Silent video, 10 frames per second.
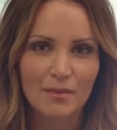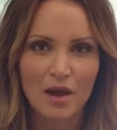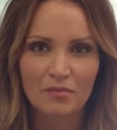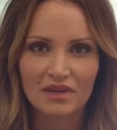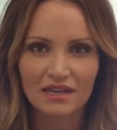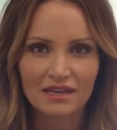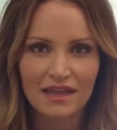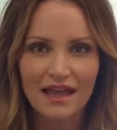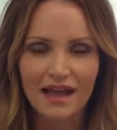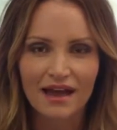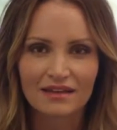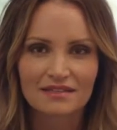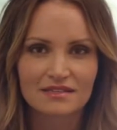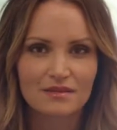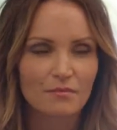about me
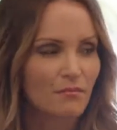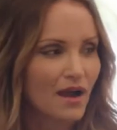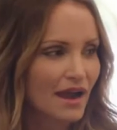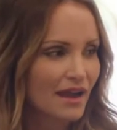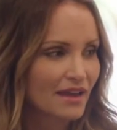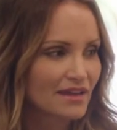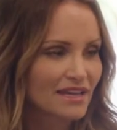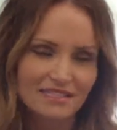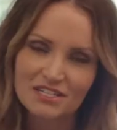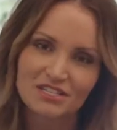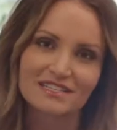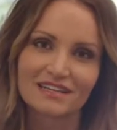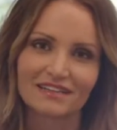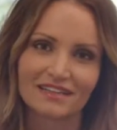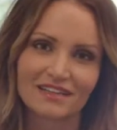and my extension
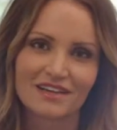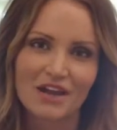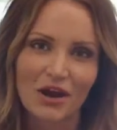technique.